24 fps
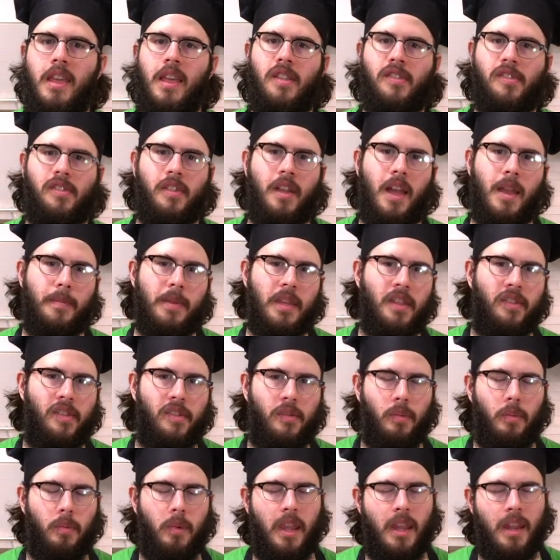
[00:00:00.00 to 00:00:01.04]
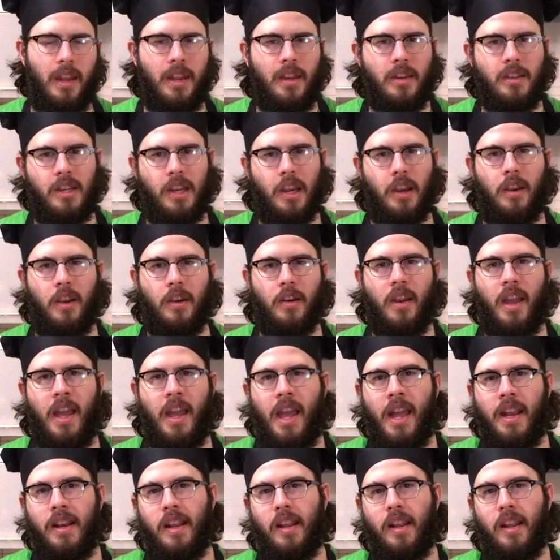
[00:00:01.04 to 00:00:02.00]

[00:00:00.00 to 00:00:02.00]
the slimy and sweet interior